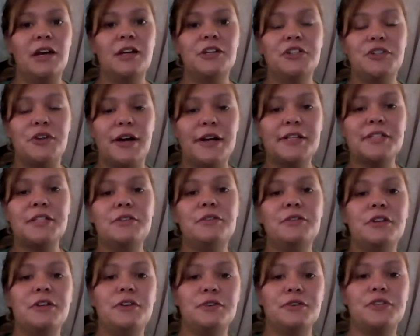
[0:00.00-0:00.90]
Trucks you
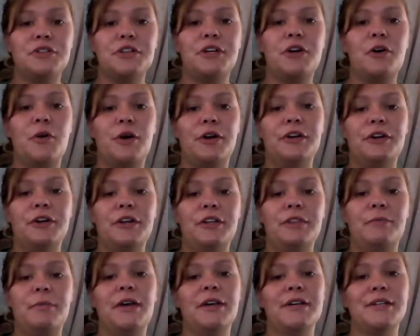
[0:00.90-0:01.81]
can usually go
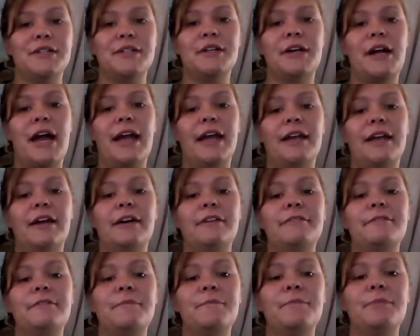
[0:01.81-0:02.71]
underneath because they're high enough.